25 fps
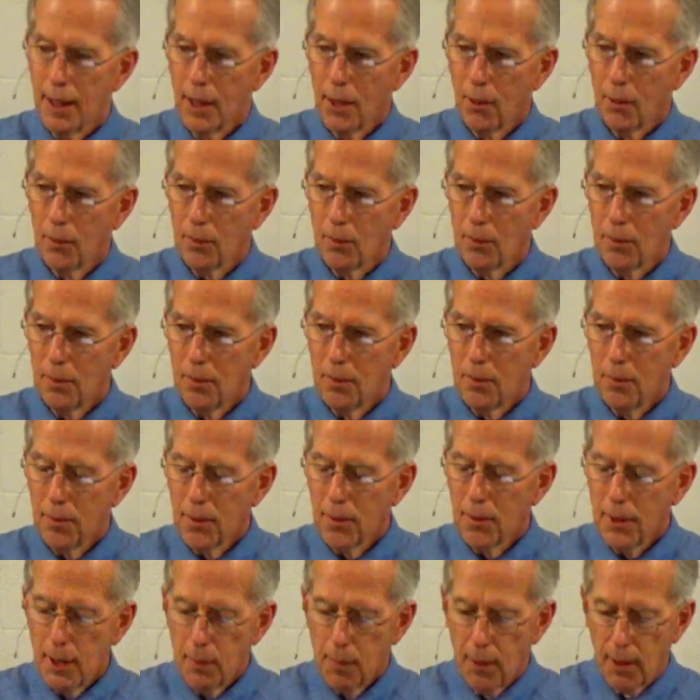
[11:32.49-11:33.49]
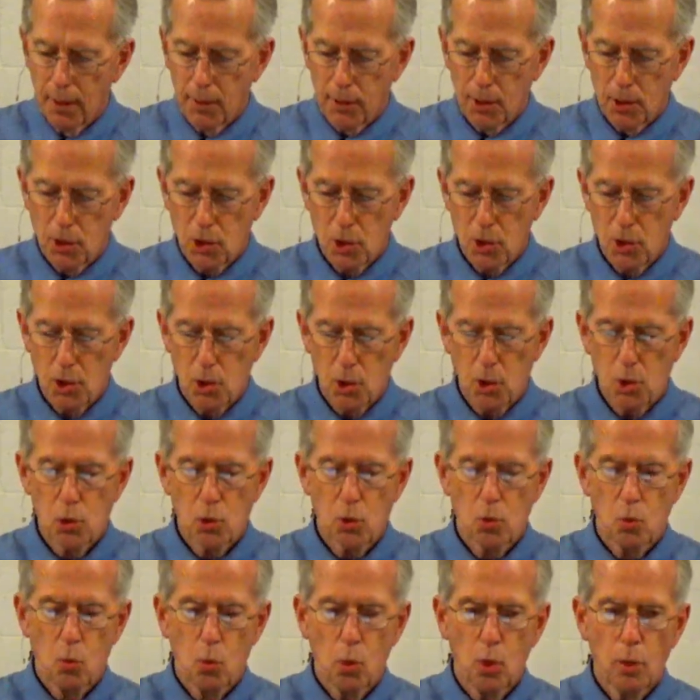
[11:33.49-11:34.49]
Now, think about this.
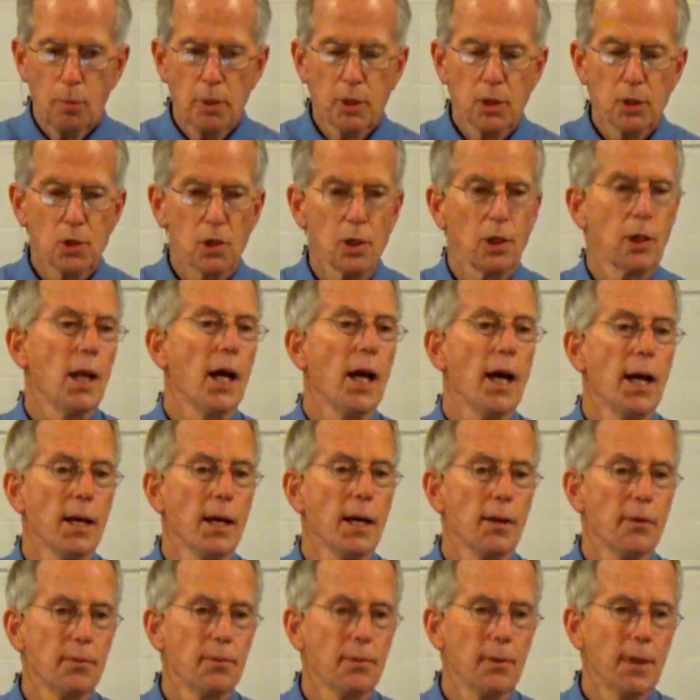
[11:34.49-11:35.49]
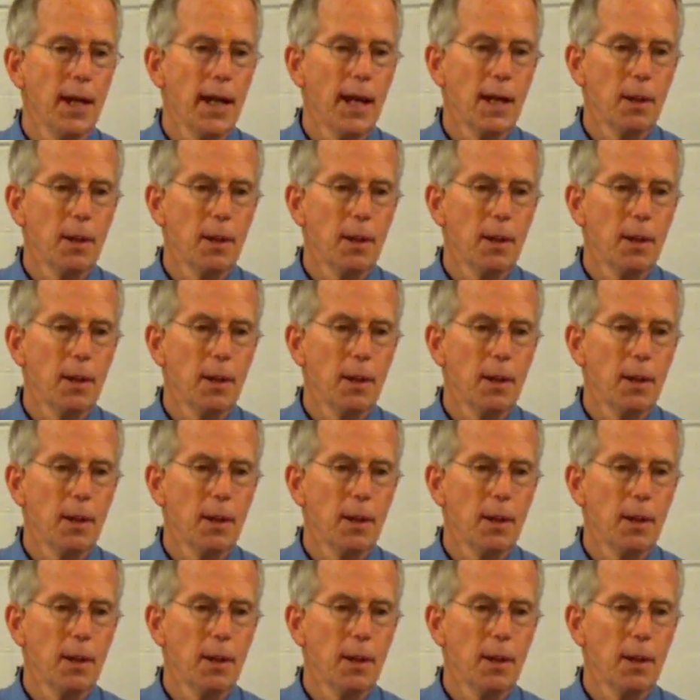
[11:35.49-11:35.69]
This woman's life